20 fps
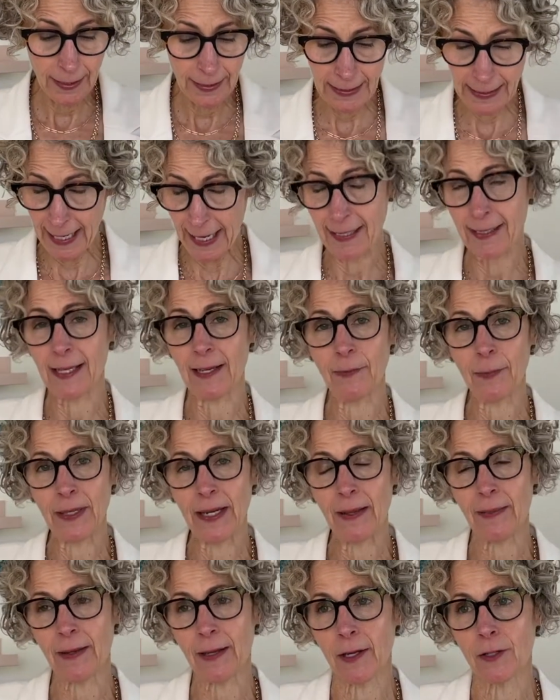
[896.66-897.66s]
Yes, I've been
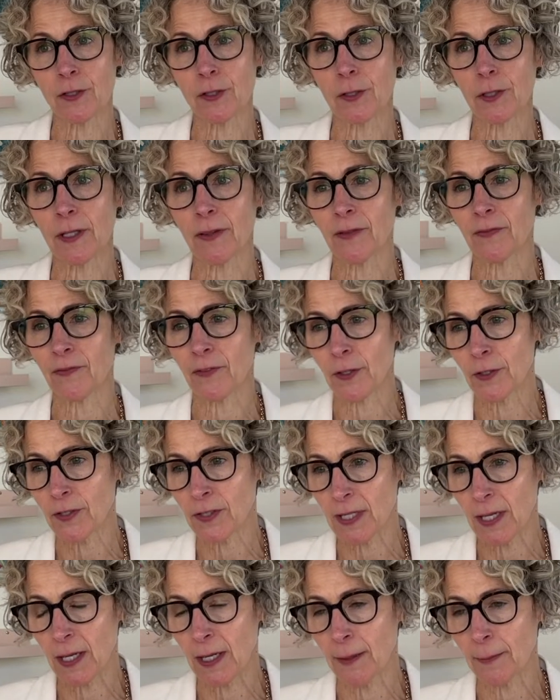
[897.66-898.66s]
out of the country. The first
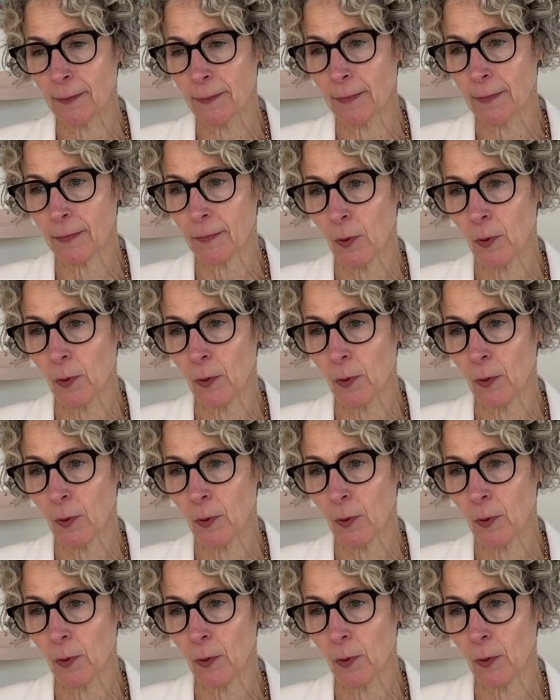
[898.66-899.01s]
time,